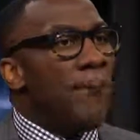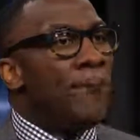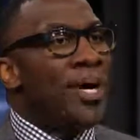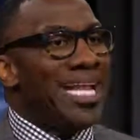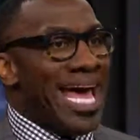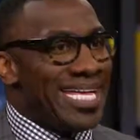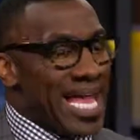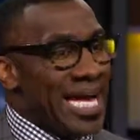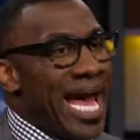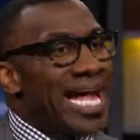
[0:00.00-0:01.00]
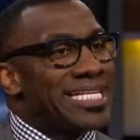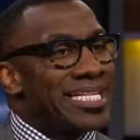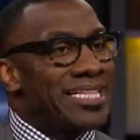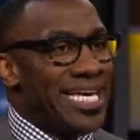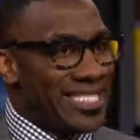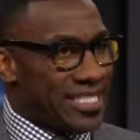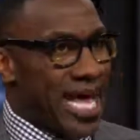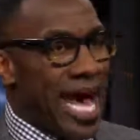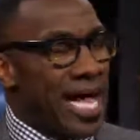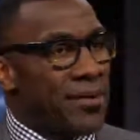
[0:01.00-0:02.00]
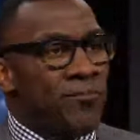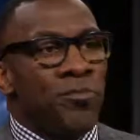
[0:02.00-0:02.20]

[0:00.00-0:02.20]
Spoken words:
But as I got to this side,